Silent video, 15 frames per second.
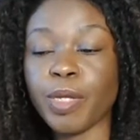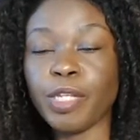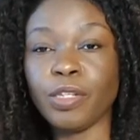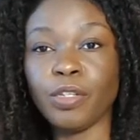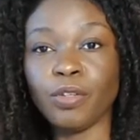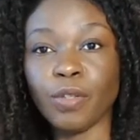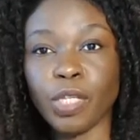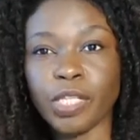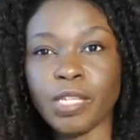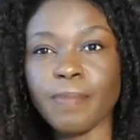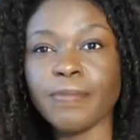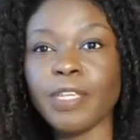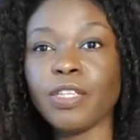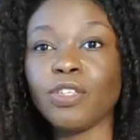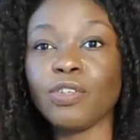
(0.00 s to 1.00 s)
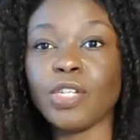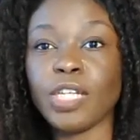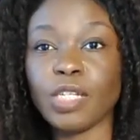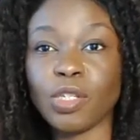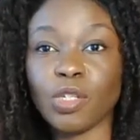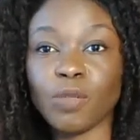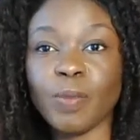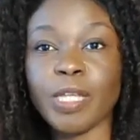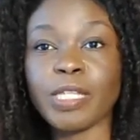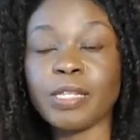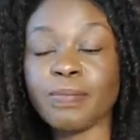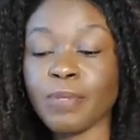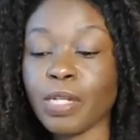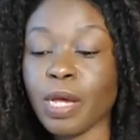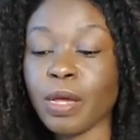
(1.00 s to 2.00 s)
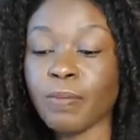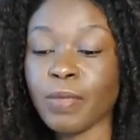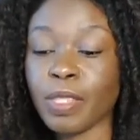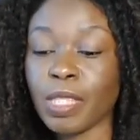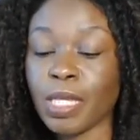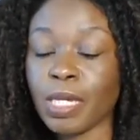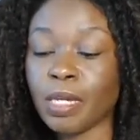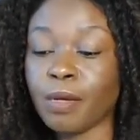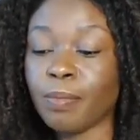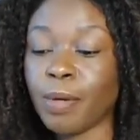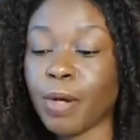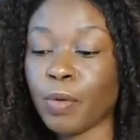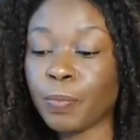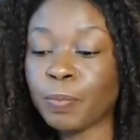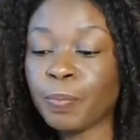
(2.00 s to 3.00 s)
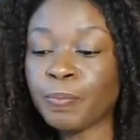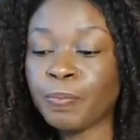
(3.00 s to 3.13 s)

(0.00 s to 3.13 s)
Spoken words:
but it's something you need to spend some time and think about.